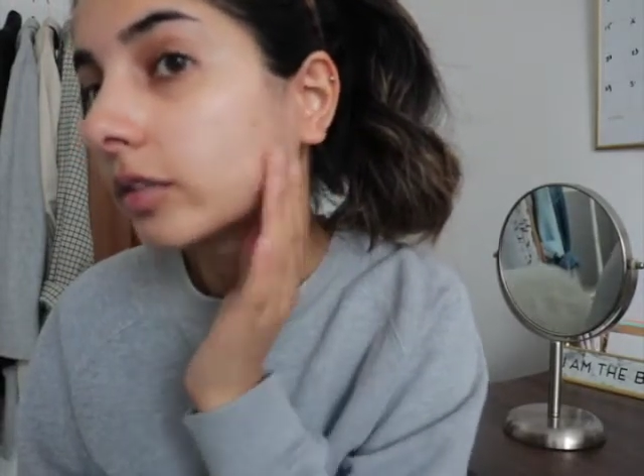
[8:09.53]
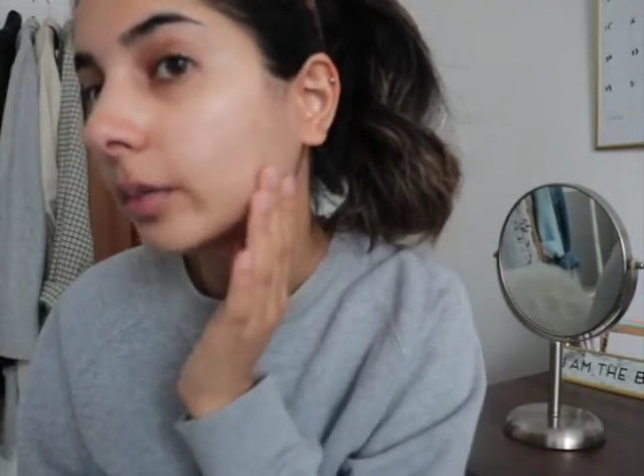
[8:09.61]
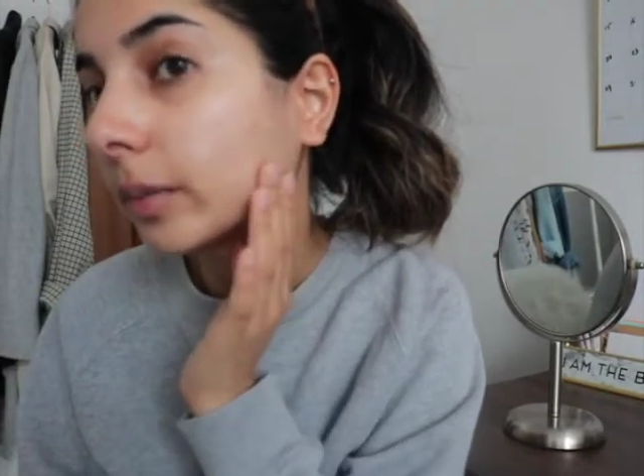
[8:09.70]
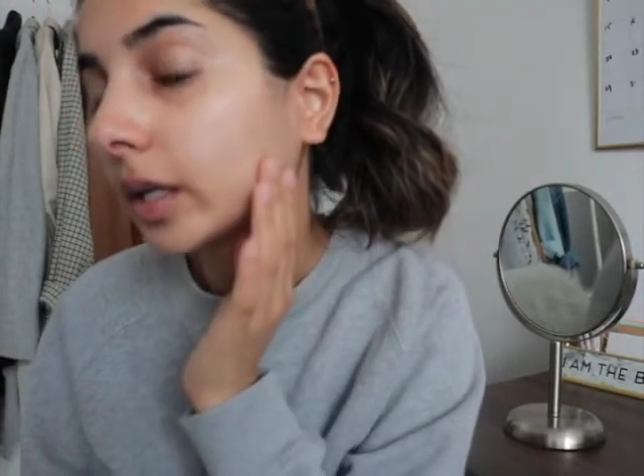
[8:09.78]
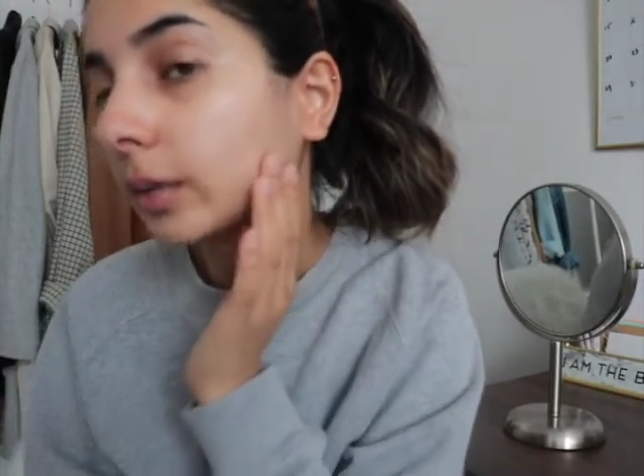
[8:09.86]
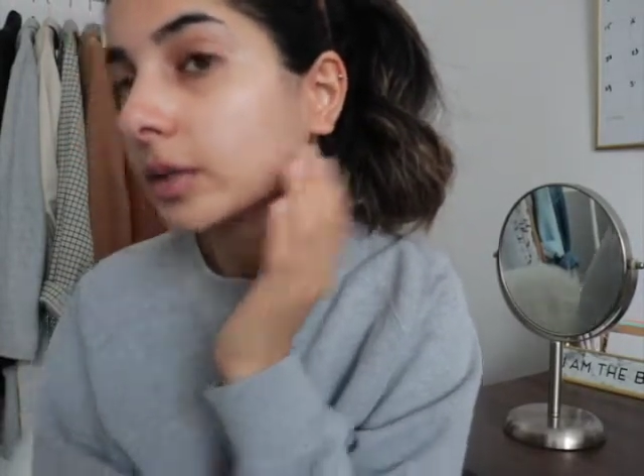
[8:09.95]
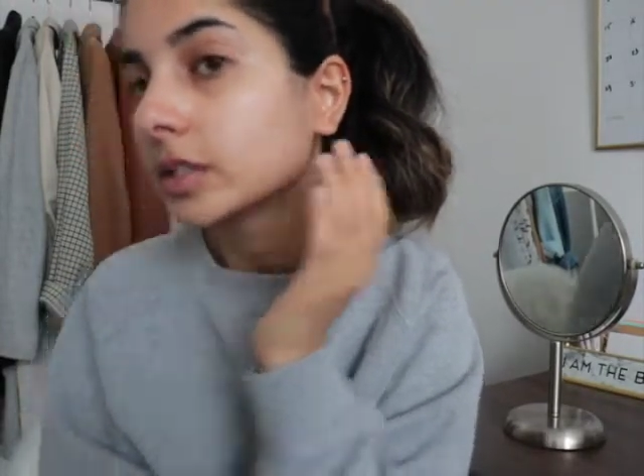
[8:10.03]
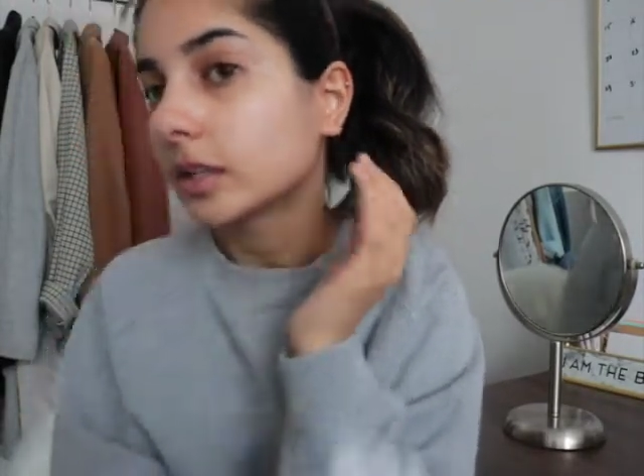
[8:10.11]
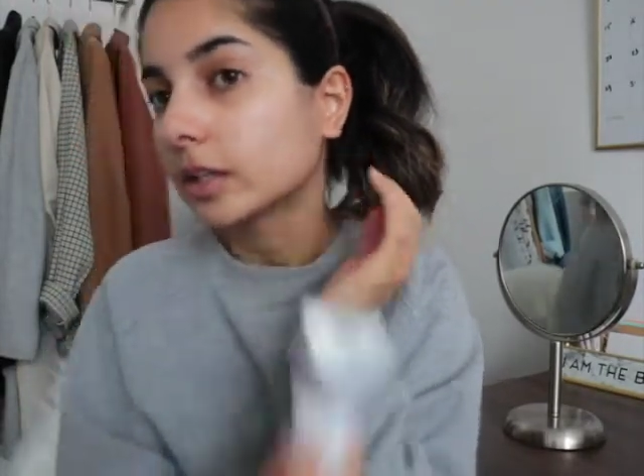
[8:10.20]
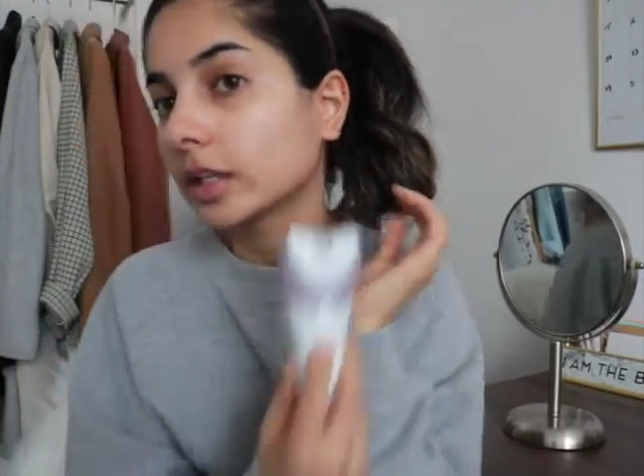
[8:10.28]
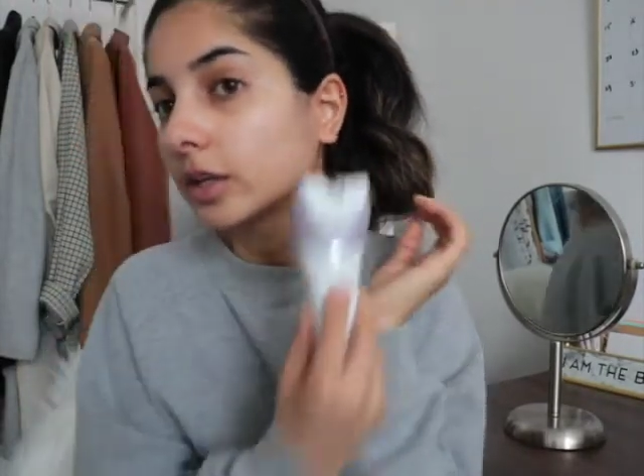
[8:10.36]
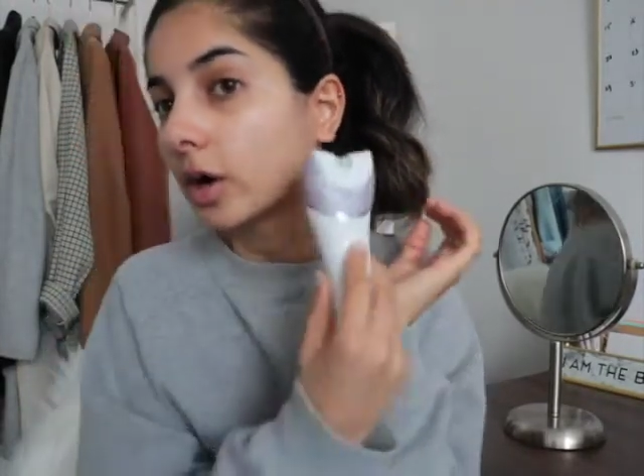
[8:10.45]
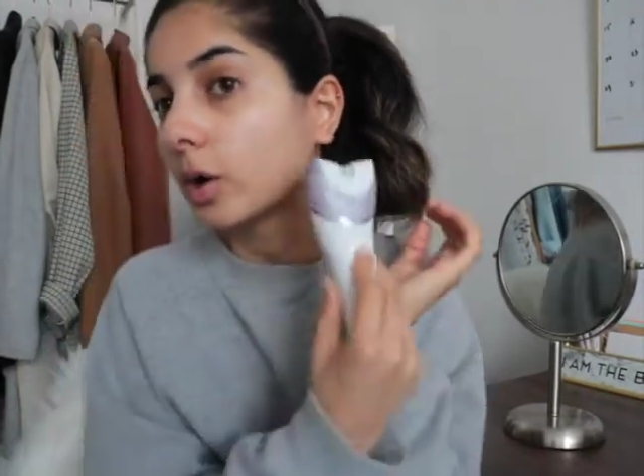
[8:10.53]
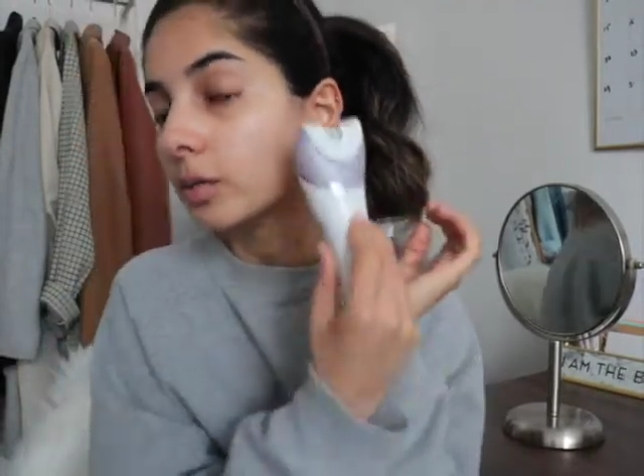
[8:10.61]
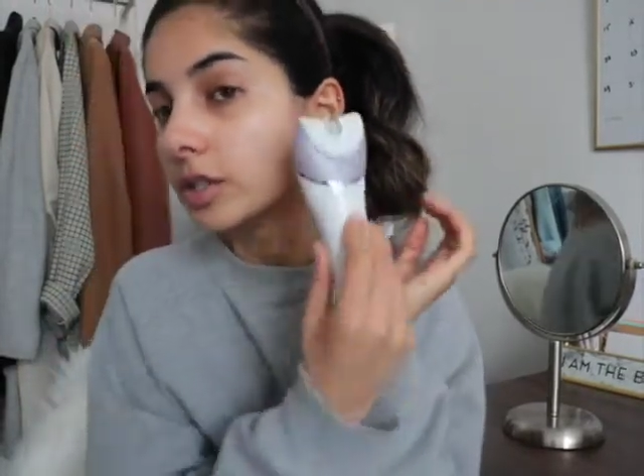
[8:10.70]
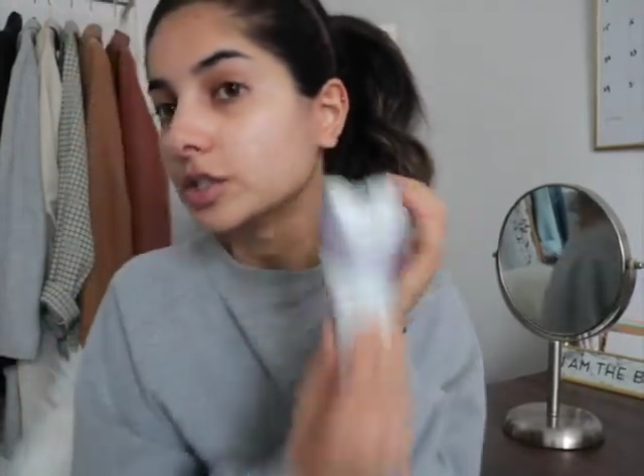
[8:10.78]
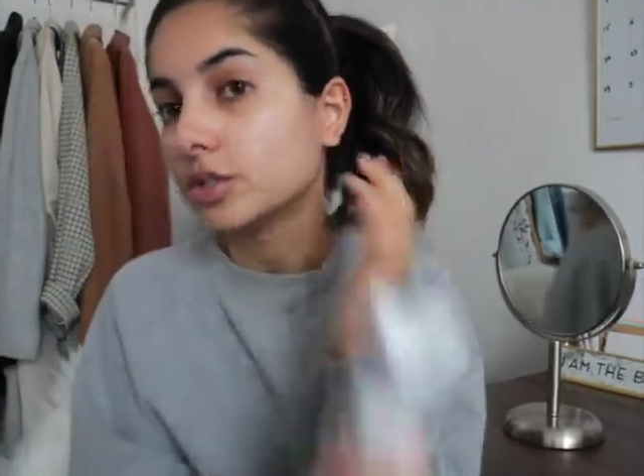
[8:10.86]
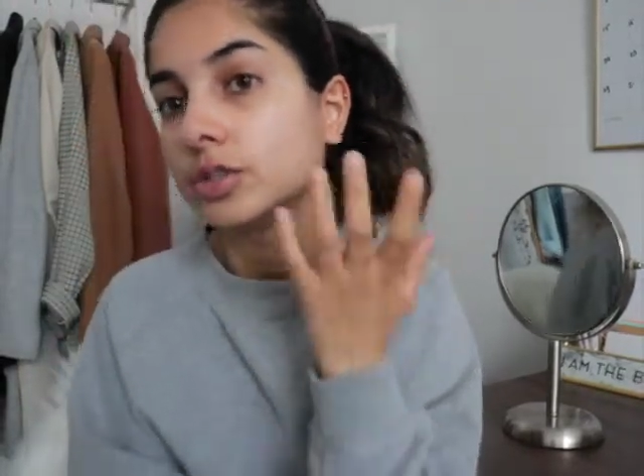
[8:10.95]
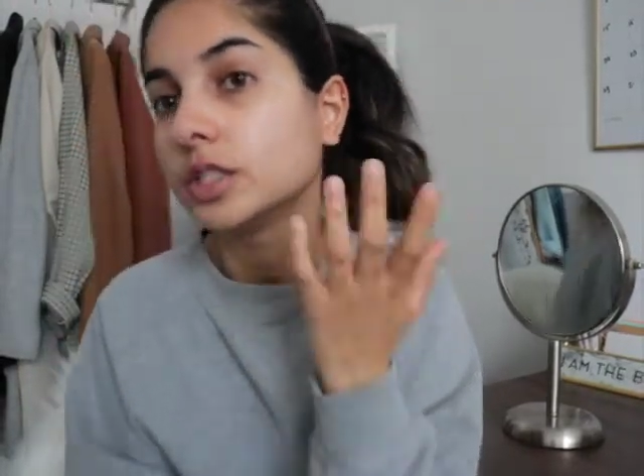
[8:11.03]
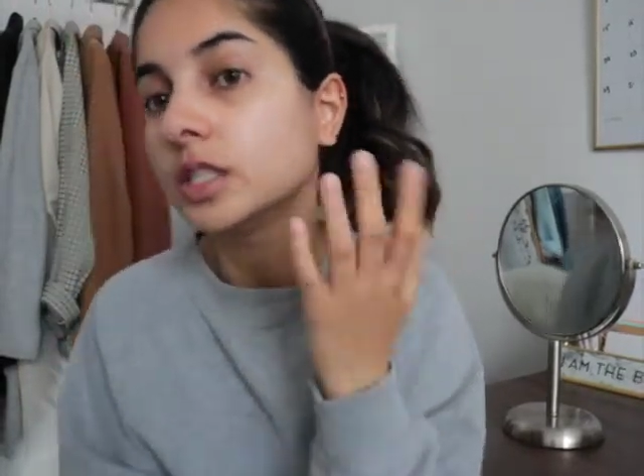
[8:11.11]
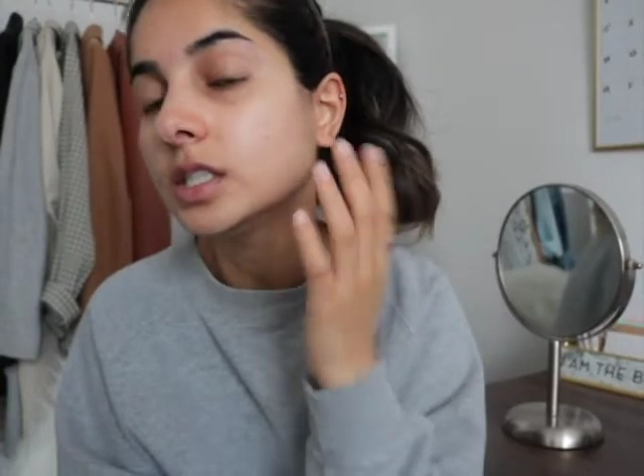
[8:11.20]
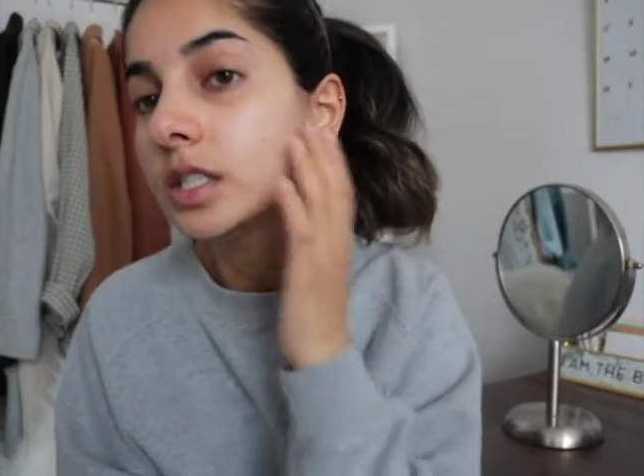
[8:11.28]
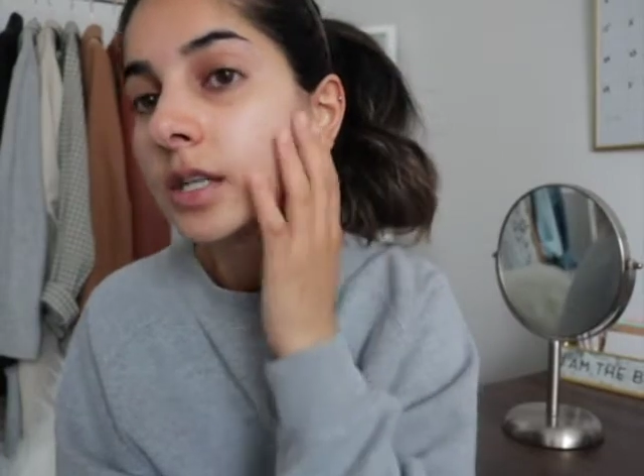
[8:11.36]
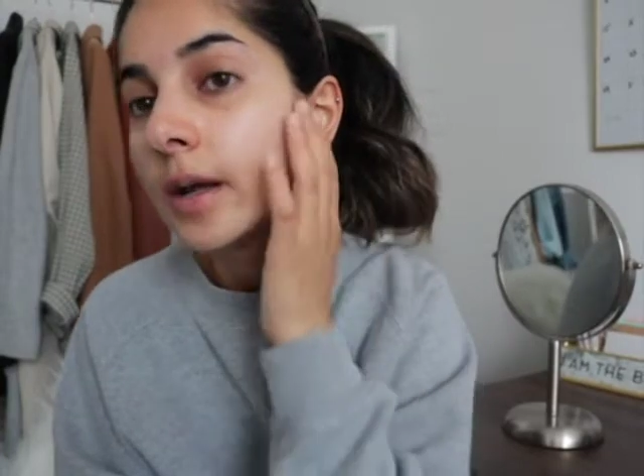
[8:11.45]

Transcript: that many because I like always use these